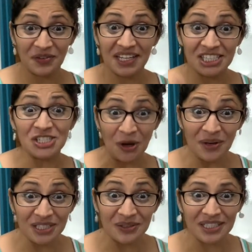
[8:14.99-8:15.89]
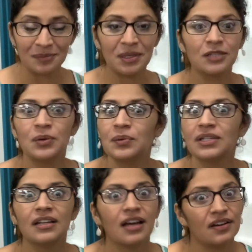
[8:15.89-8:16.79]
and show it to us because we would
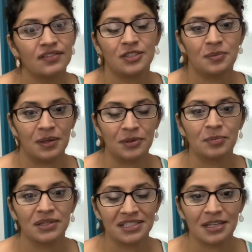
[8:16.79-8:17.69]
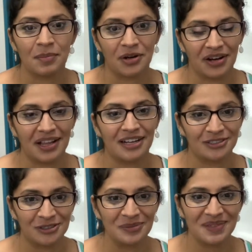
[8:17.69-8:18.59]
love to be able to put this up in our
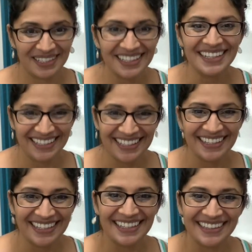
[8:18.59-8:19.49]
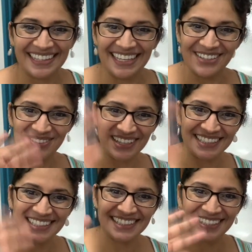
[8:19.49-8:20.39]
classroom. Thank you,
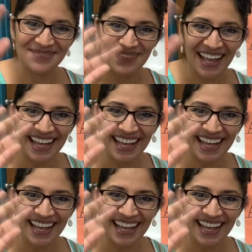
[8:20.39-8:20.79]
friends. Bye.